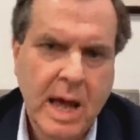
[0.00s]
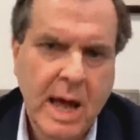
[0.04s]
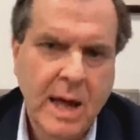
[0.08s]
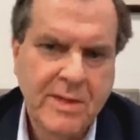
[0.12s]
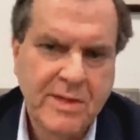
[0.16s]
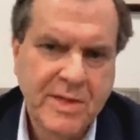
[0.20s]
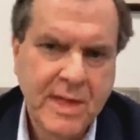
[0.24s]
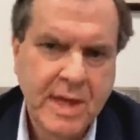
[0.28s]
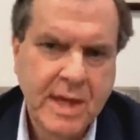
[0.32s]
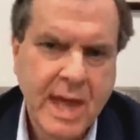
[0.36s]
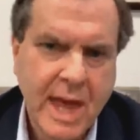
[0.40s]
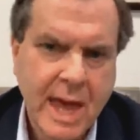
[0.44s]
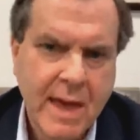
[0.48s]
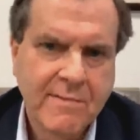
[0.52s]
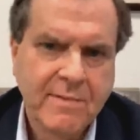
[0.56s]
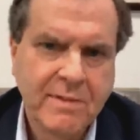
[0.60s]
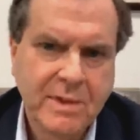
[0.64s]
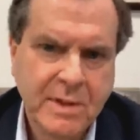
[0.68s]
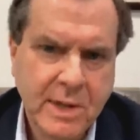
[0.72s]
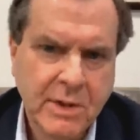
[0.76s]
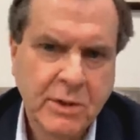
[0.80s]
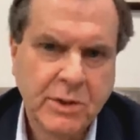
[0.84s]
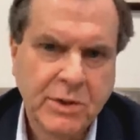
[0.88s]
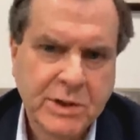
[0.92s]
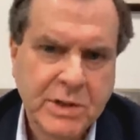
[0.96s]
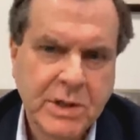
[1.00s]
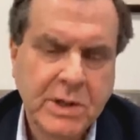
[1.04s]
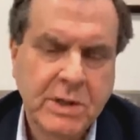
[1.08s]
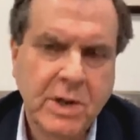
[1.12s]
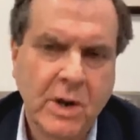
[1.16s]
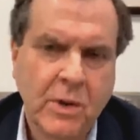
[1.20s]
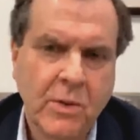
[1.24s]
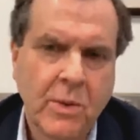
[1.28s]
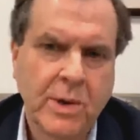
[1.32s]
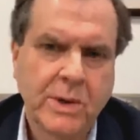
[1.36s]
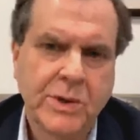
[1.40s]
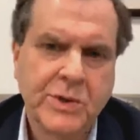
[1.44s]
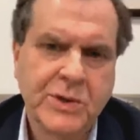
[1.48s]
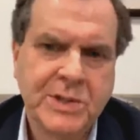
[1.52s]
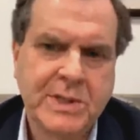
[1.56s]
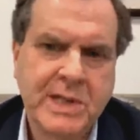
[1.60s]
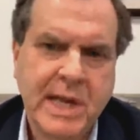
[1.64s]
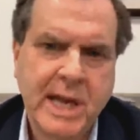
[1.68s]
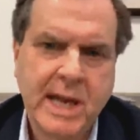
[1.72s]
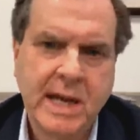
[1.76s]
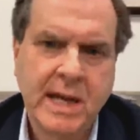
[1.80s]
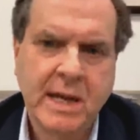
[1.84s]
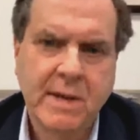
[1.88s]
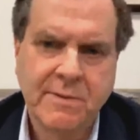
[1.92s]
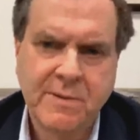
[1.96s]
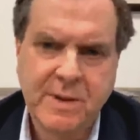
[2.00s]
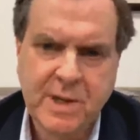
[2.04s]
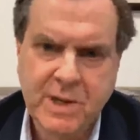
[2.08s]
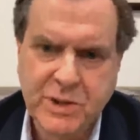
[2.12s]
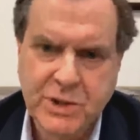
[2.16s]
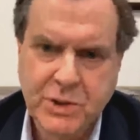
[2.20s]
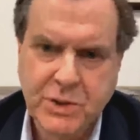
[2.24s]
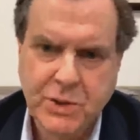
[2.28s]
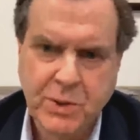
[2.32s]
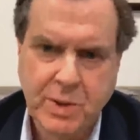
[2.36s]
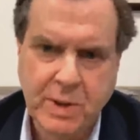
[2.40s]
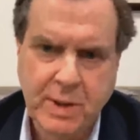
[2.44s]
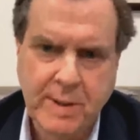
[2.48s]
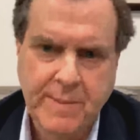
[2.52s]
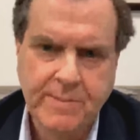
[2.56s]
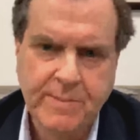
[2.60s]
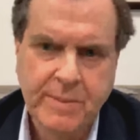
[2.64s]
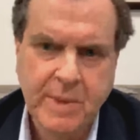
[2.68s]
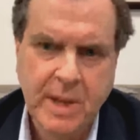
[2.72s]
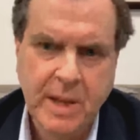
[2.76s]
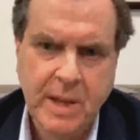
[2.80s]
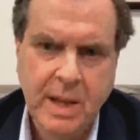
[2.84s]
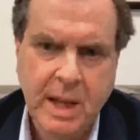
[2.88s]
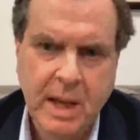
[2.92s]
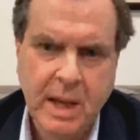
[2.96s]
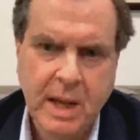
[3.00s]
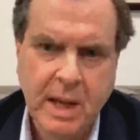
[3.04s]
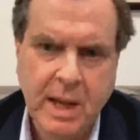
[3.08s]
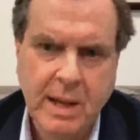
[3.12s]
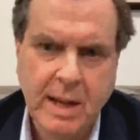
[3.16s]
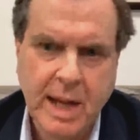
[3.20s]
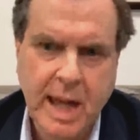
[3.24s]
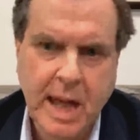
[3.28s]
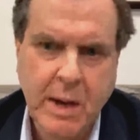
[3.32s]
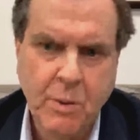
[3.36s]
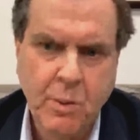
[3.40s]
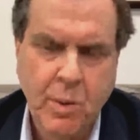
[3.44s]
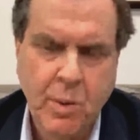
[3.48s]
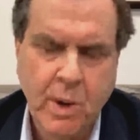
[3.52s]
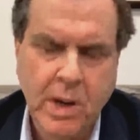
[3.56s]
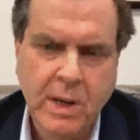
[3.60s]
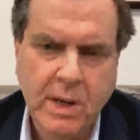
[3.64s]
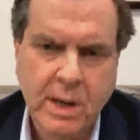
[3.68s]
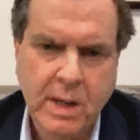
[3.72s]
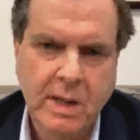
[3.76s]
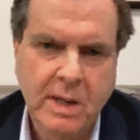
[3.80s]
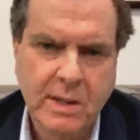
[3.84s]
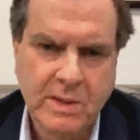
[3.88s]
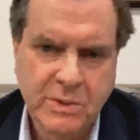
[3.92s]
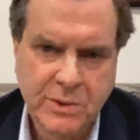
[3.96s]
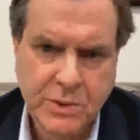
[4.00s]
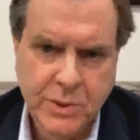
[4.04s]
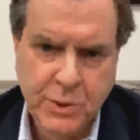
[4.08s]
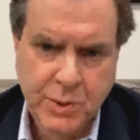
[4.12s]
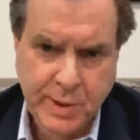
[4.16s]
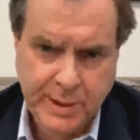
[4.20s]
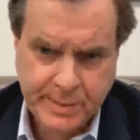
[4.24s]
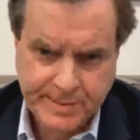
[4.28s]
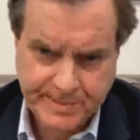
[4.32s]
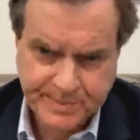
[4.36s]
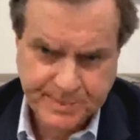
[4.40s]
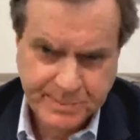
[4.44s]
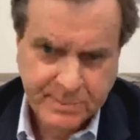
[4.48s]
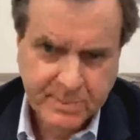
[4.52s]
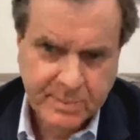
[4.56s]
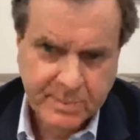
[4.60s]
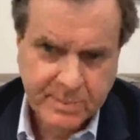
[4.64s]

I think have little to no understanding of history and what can undo it.